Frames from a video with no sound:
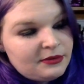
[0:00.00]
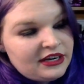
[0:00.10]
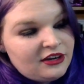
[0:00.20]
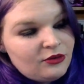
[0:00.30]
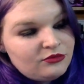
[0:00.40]
but
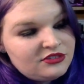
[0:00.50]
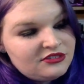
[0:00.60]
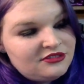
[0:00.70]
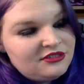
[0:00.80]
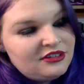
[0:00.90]
I don't,
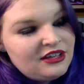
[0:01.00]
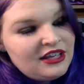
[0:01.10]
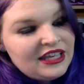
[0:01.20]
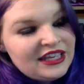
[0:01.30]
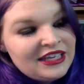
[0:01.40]

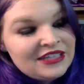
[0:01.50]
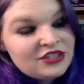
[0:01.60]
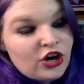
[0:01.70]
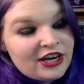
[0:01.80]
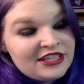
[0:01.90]
is
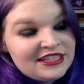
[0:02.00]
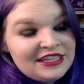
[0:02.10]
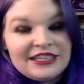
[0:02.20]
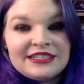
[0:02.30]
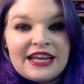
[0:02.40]
credits and
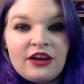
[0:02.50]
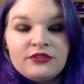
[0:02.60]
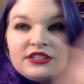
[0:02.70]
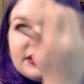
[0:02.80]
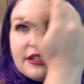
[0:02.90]

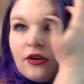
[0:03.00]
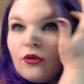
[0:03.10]
discounts.